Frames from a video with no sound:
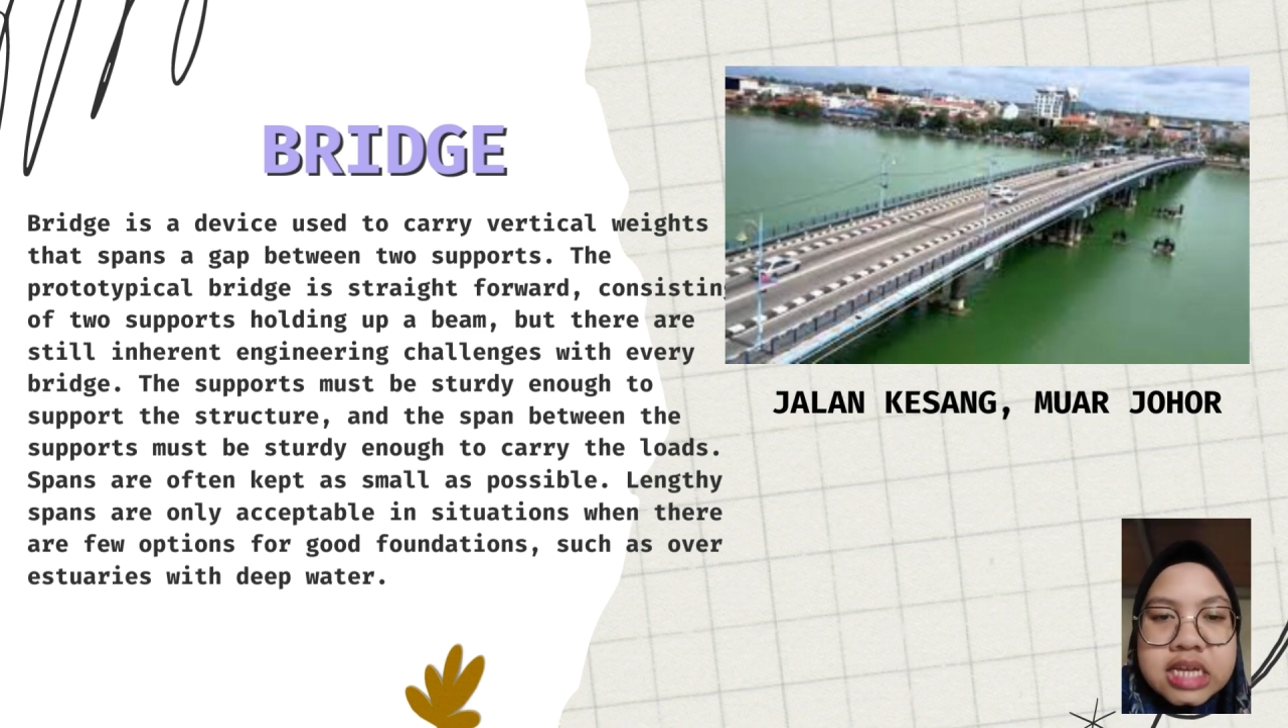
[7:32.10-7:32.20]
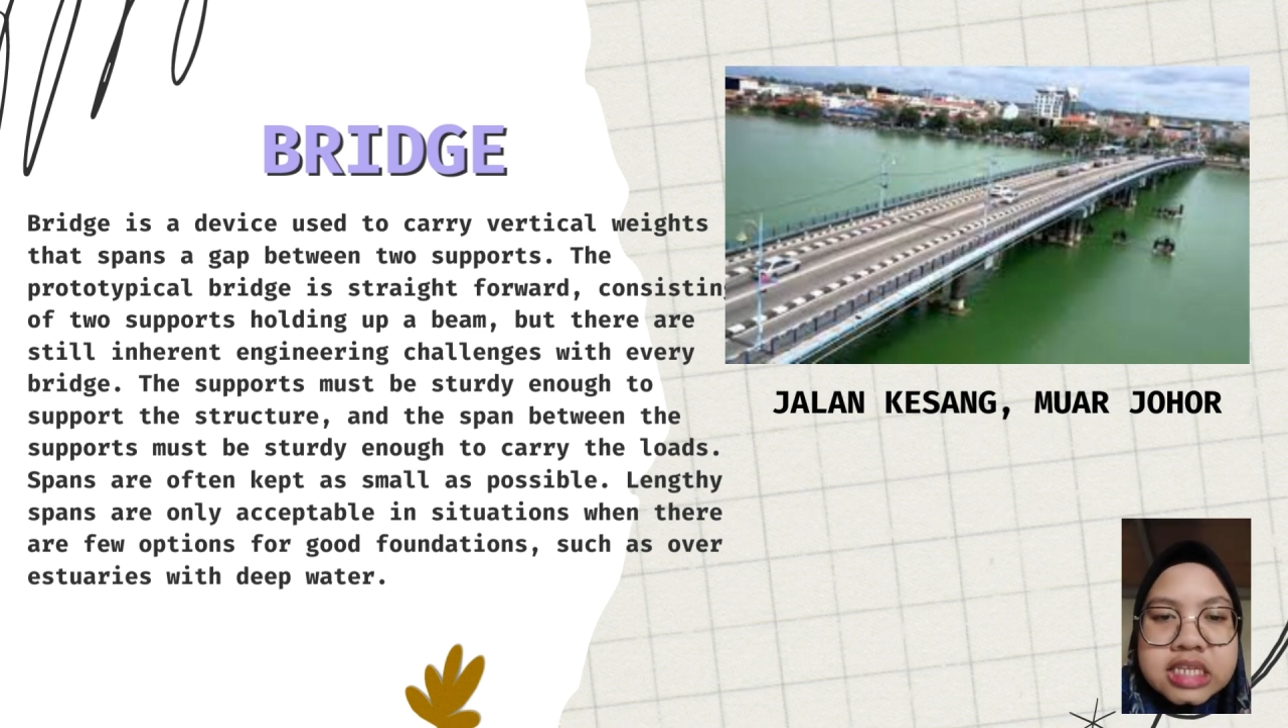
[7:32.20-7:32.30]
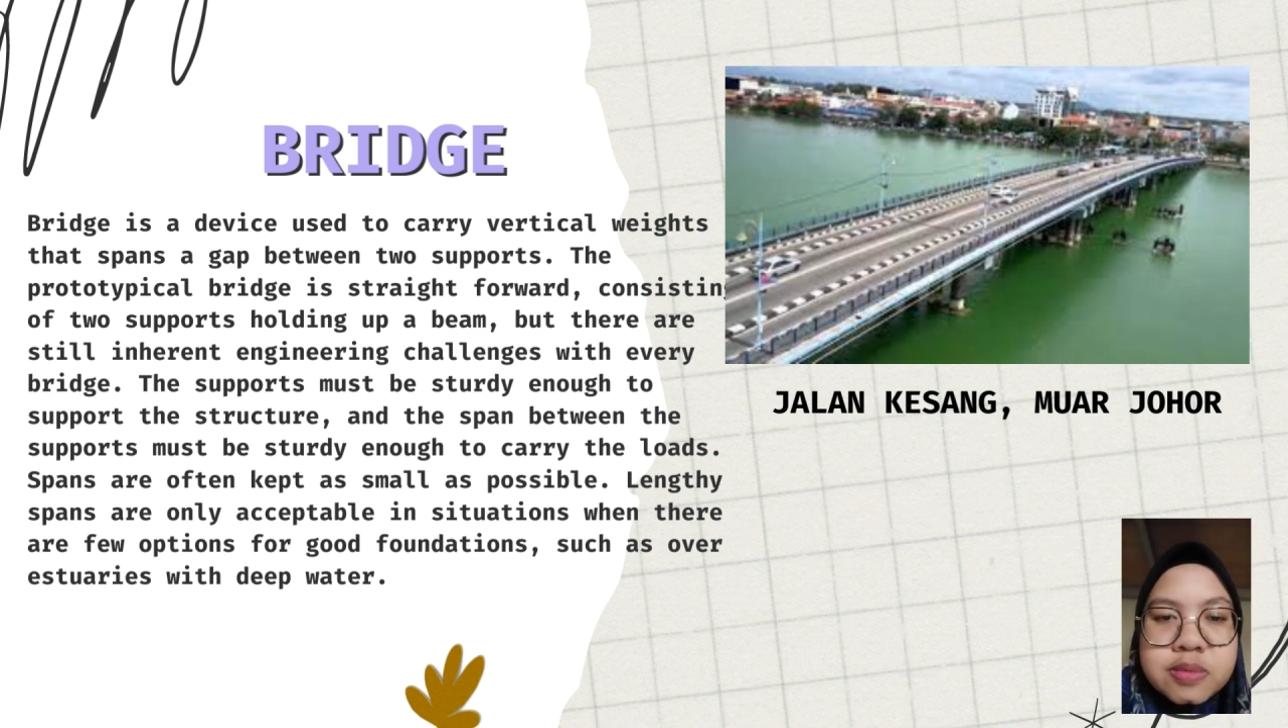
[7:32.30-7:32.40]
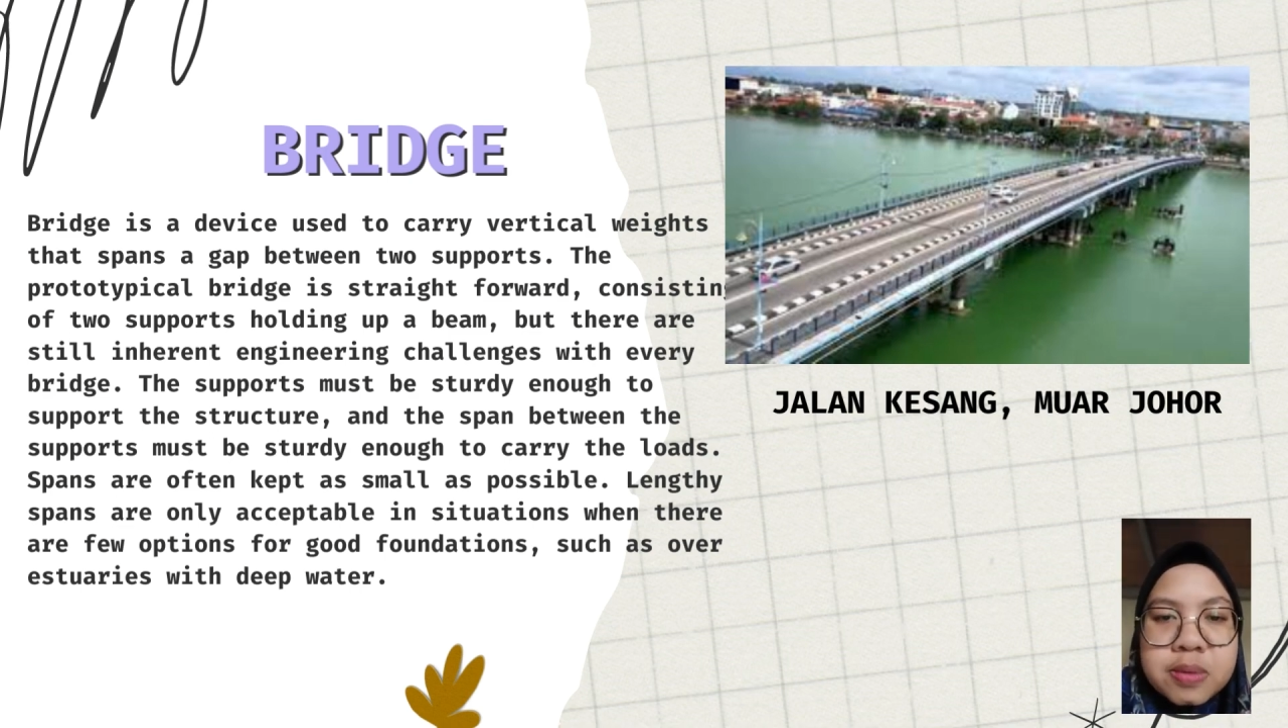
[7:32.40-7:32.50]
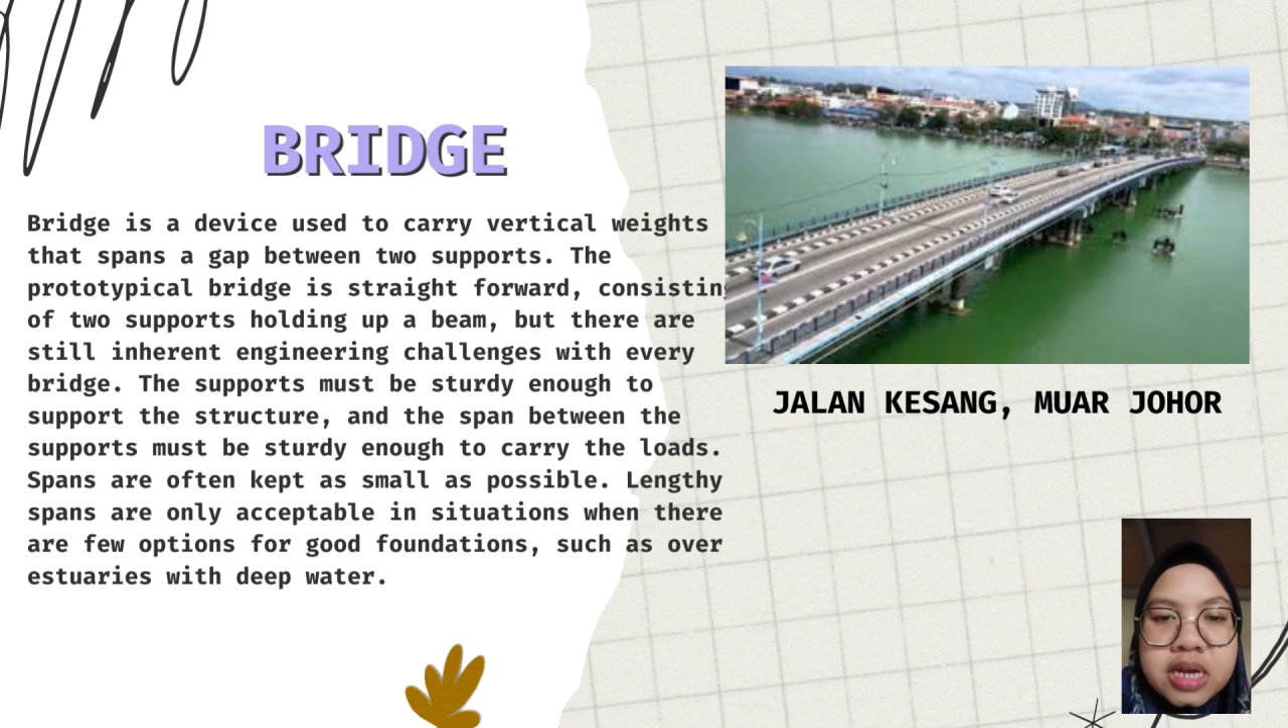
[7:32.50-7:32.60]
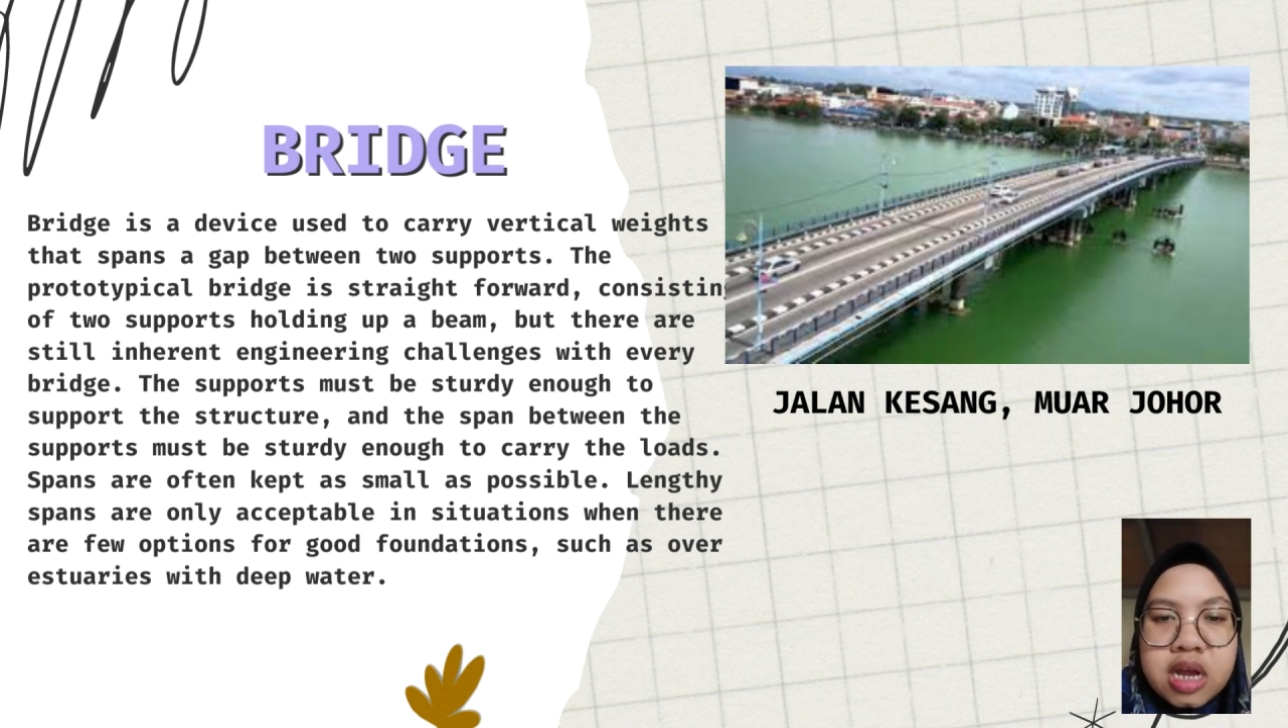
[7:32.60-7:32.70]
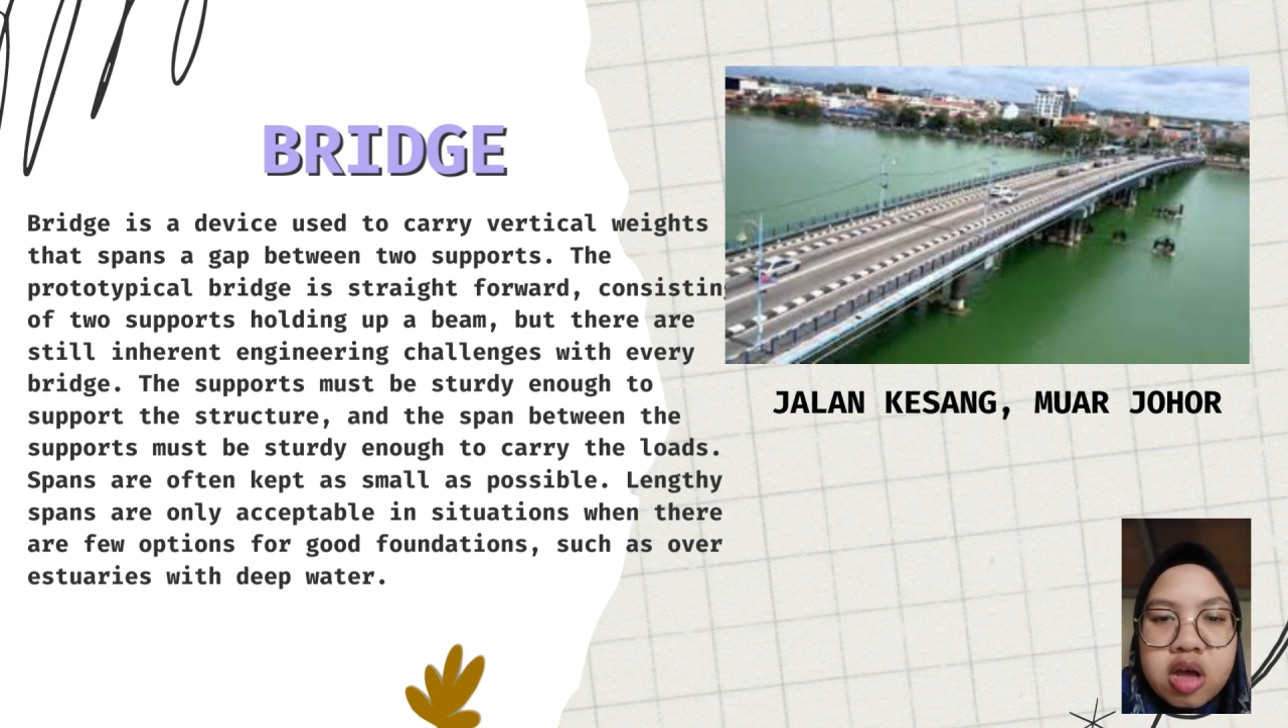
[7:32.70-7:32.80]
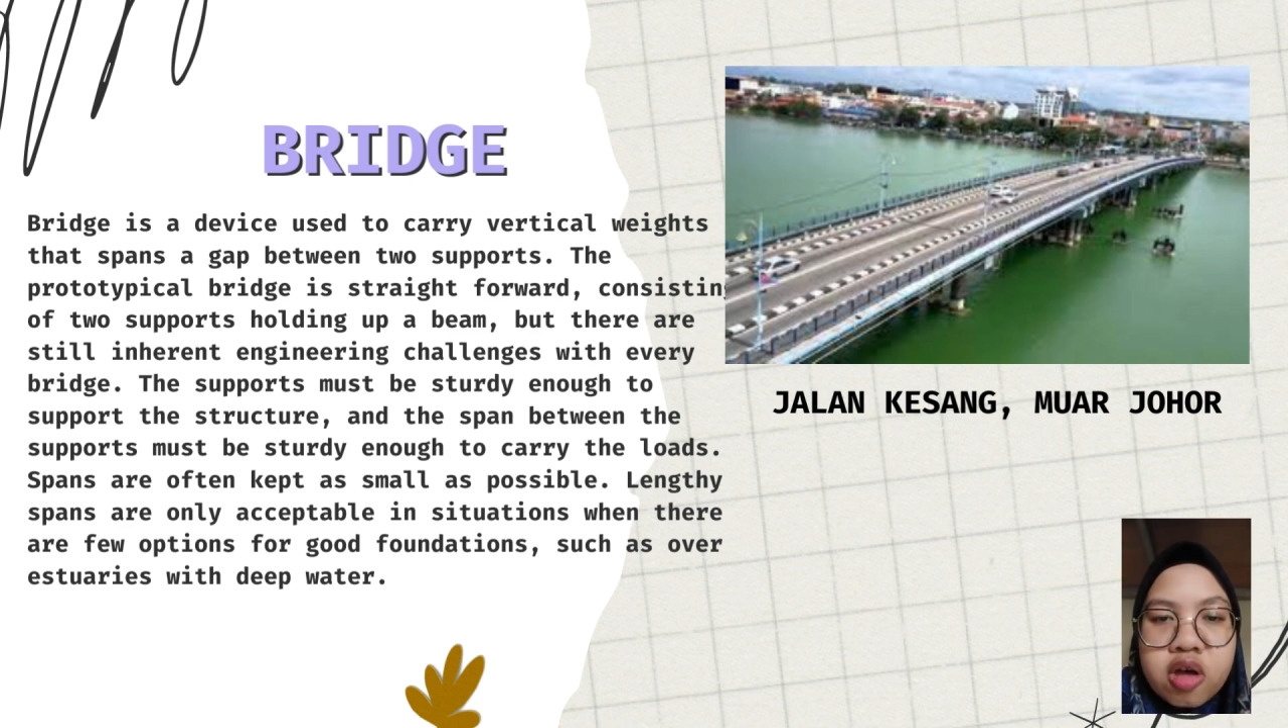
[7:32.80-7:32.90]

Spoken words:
Span are